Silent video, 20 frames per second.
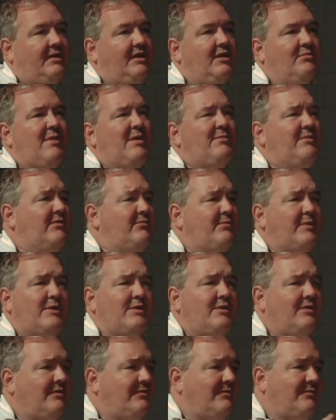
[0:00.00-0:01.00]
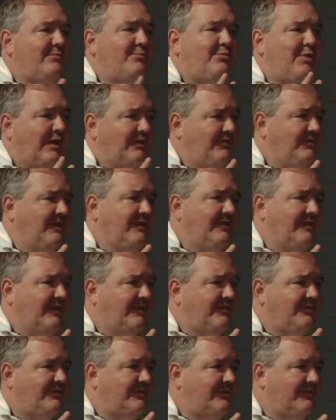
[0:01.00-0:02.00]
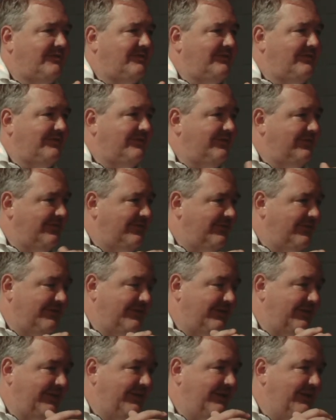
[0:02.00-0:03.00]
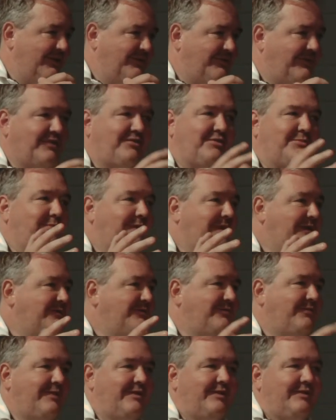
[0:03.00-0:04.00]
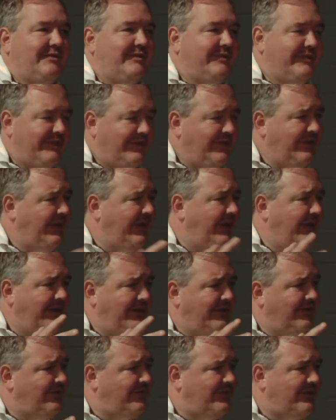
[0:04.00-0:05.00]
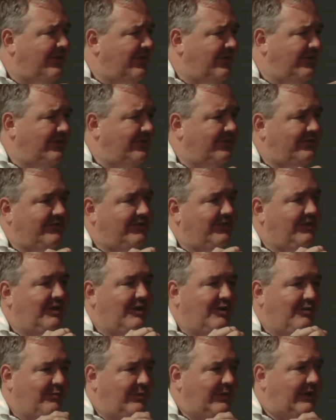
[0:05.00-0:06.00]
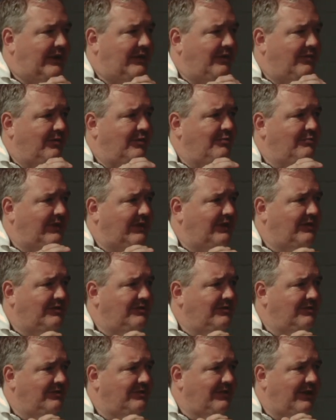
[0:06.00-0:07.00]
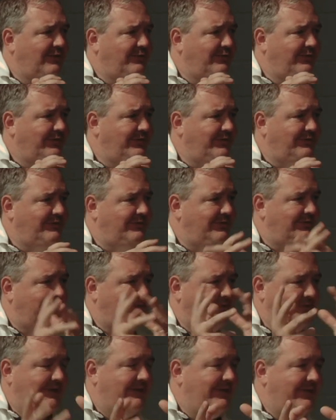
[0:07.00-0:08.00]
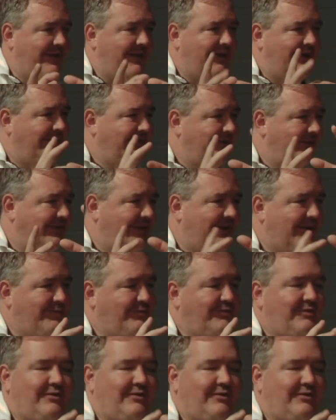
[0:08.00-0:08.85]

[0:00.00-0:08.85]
maybe have been practicing this discipline for years, and we kind of go, oh my goodness, how have you done that, and how